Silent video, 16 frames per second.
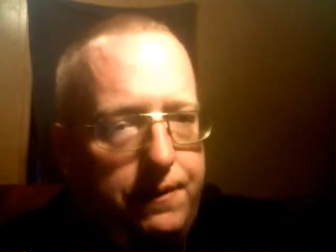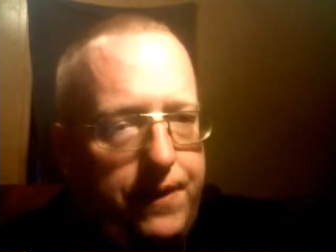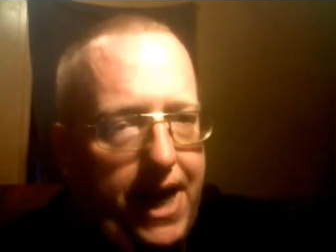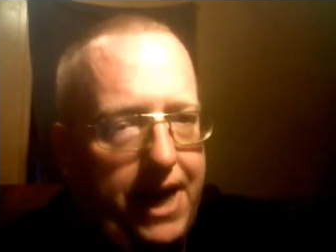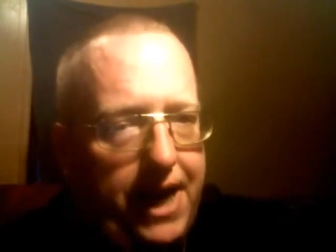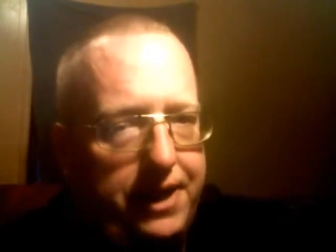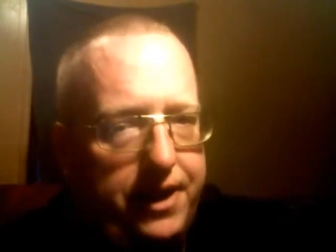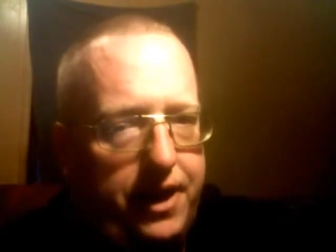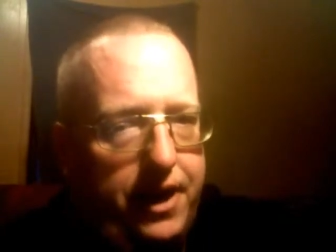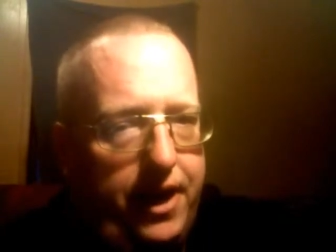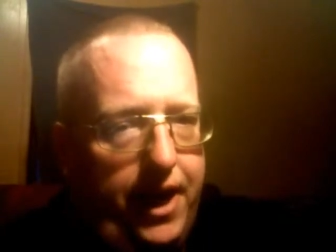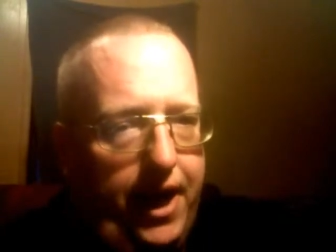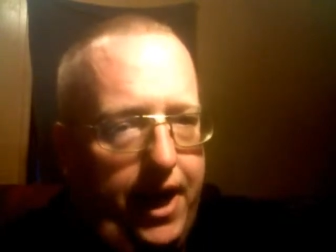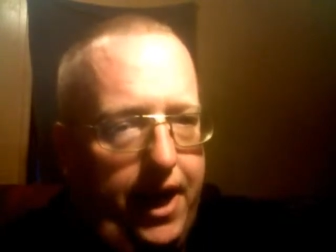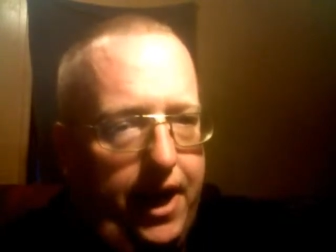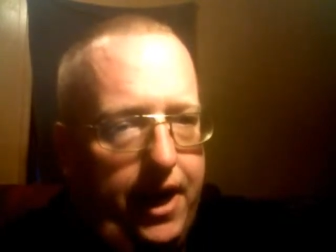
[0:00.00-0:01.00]
that
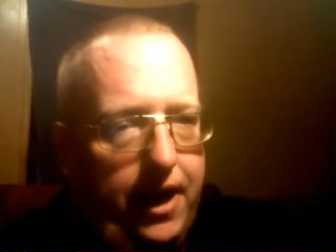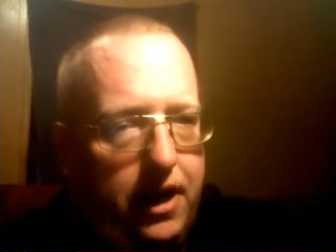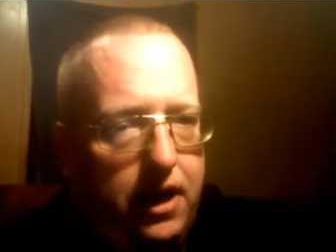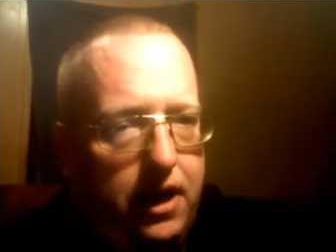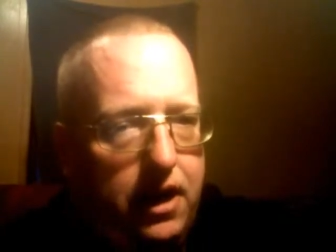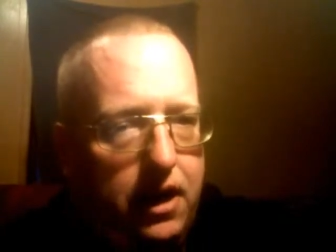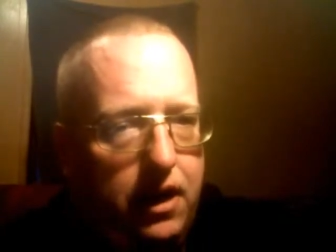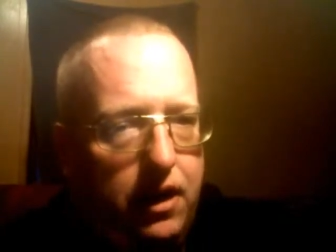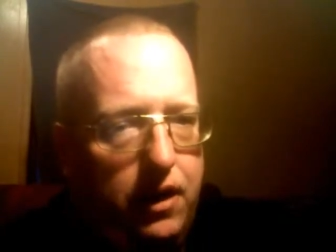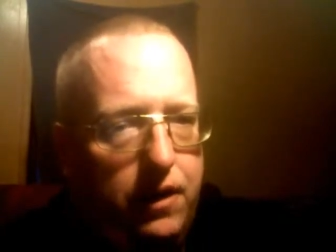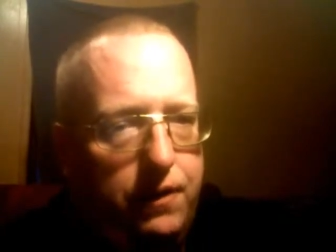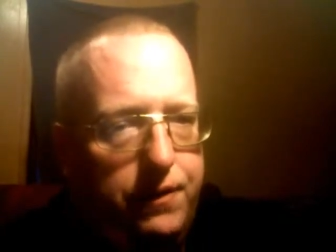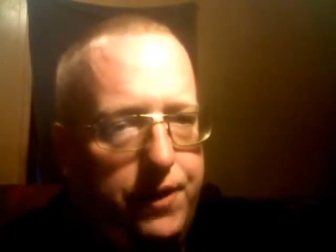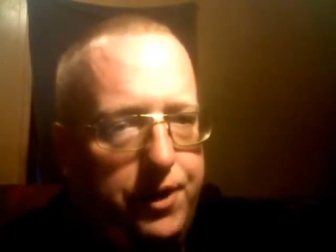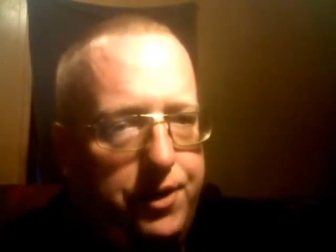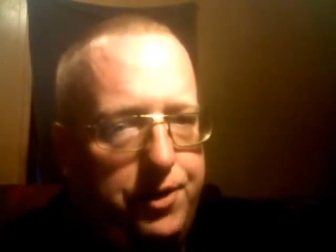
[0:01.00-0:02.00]
they
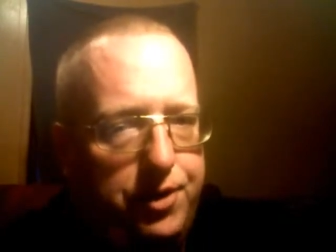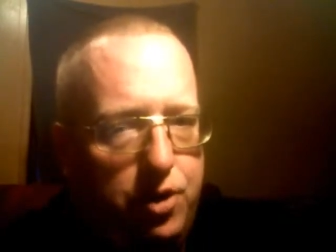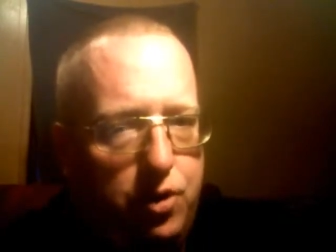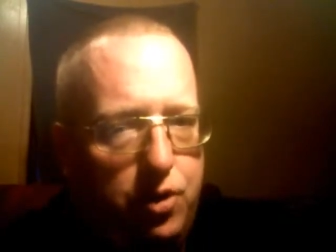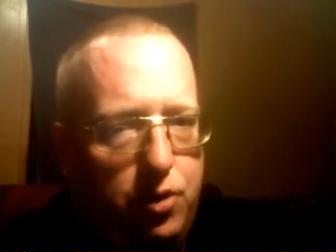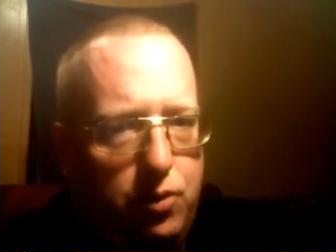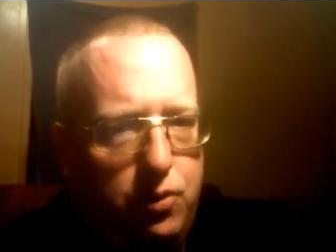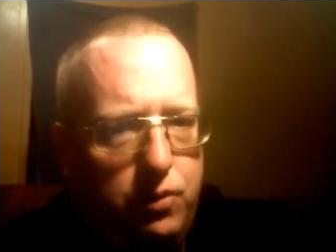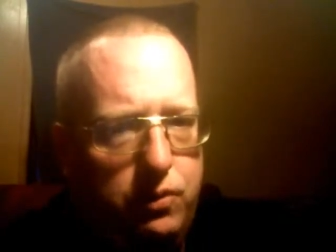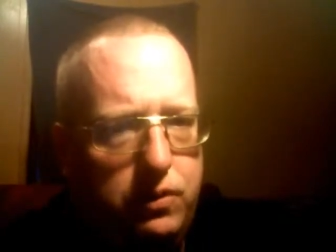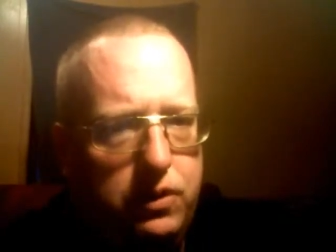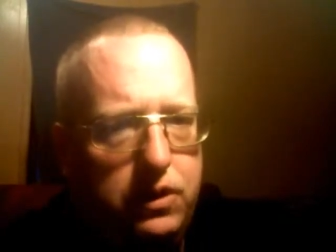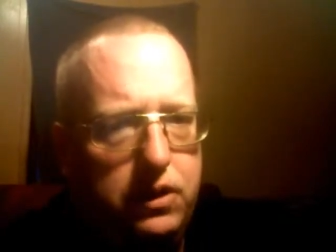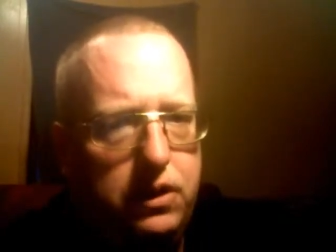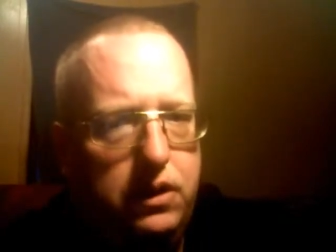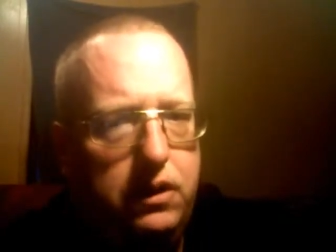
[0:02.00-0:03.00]
the new
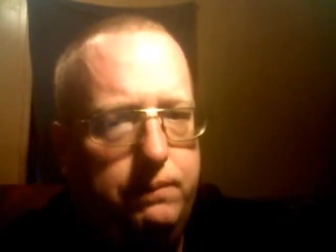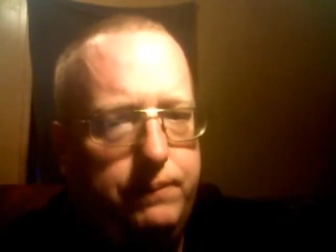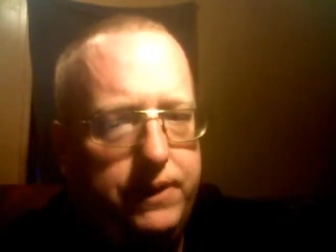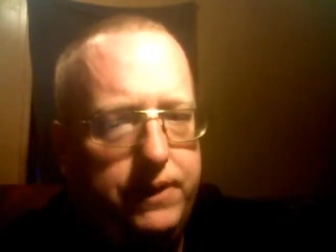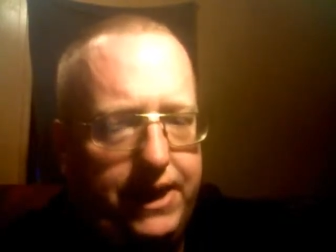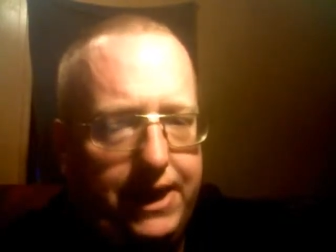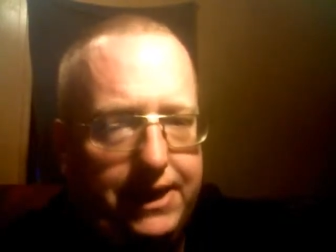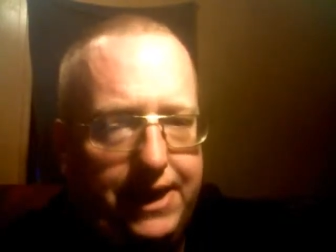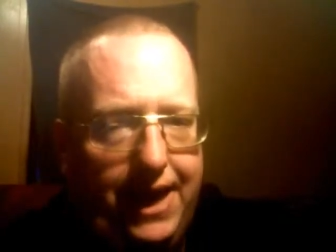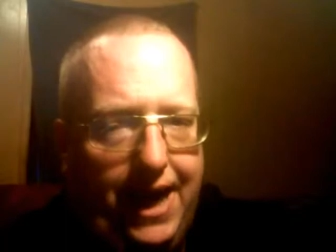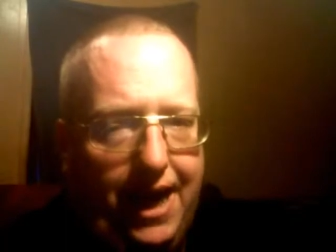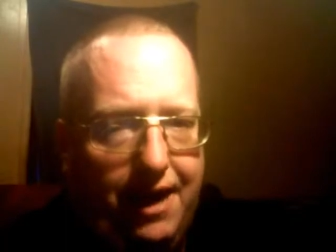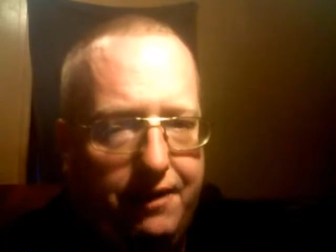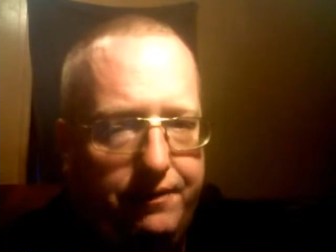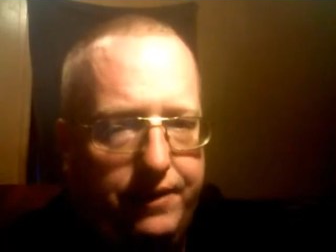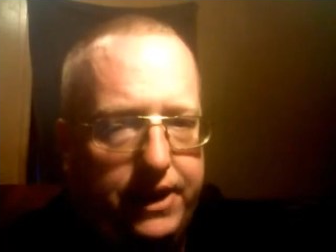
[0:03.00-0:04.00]
machines they
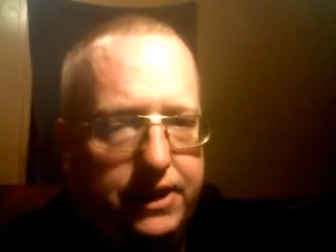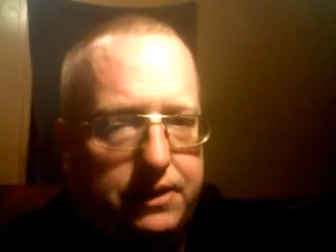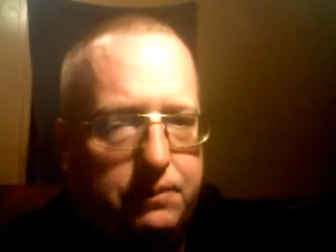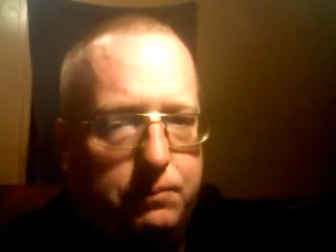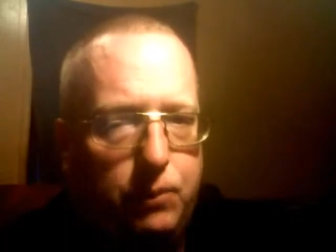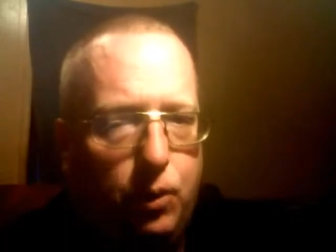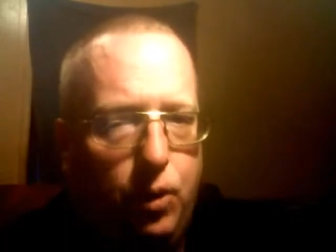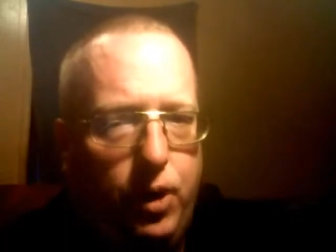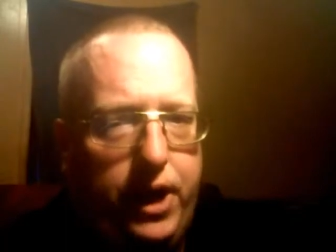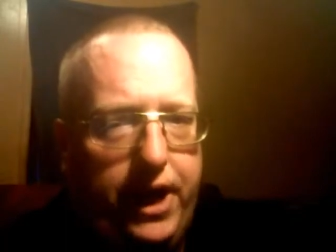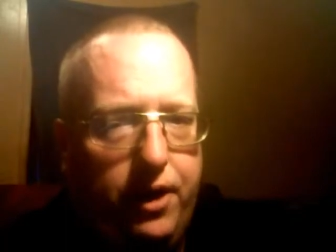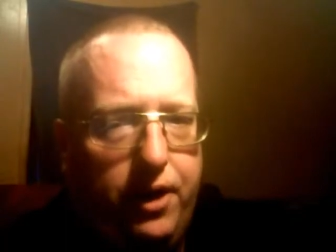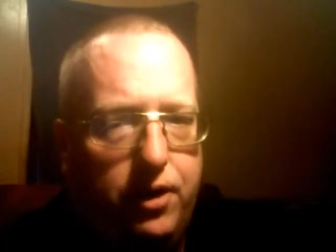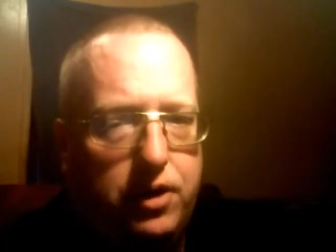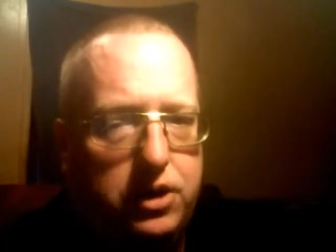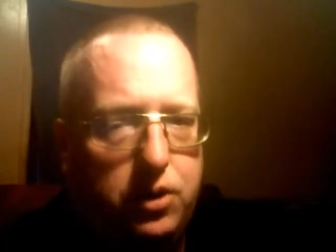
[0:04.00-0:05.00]
have is more
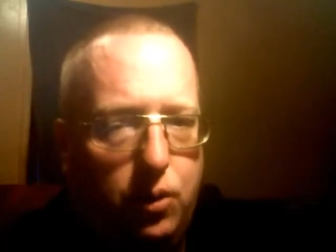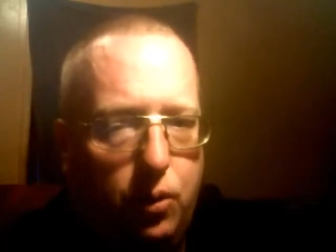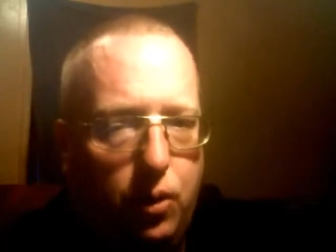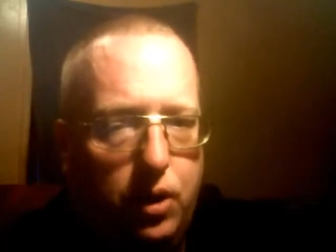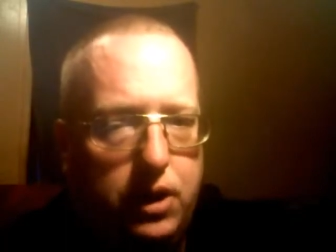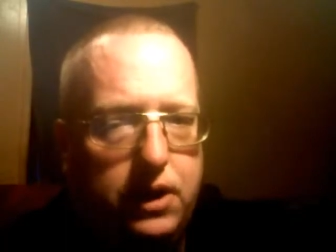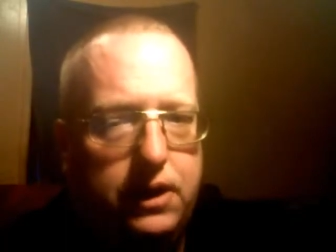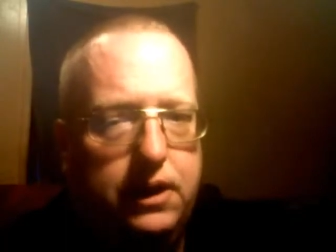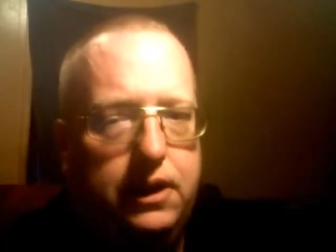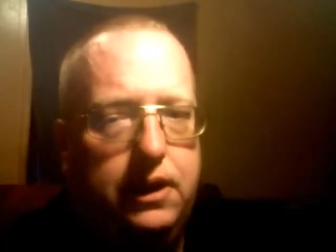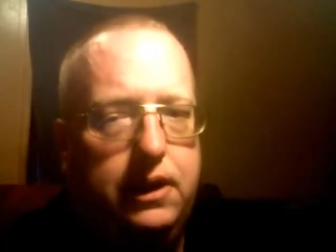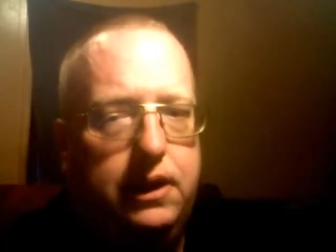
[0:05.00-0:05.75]
geared toward